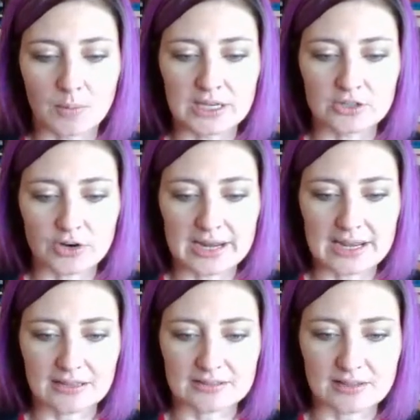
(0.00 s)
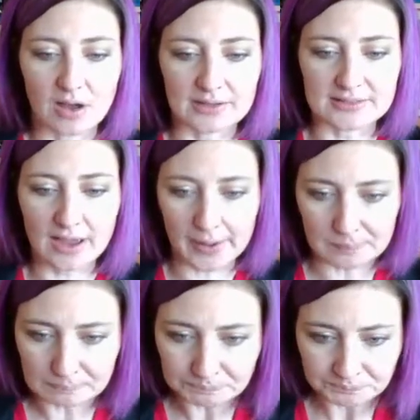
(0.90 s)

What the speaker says: in your hands on time.